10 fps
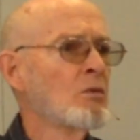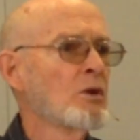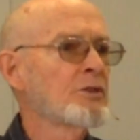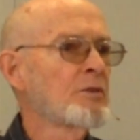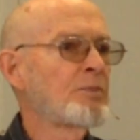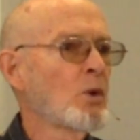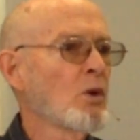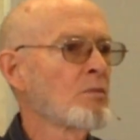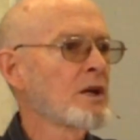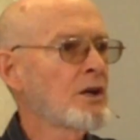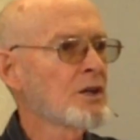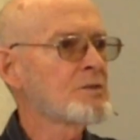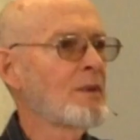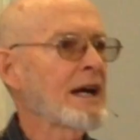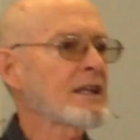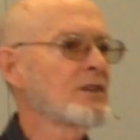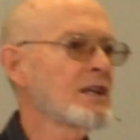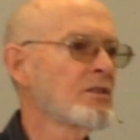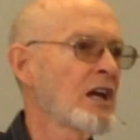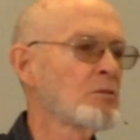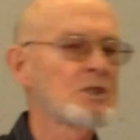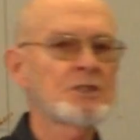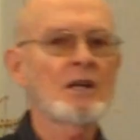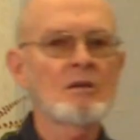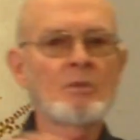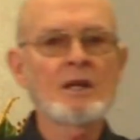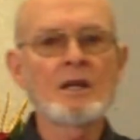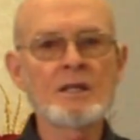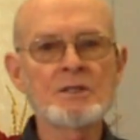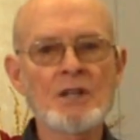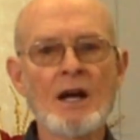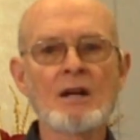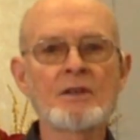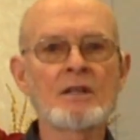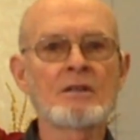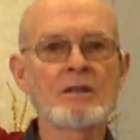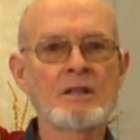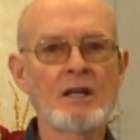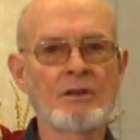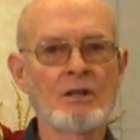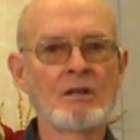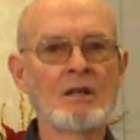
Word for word: with the poor because back then they would celebrate an entire dinner together.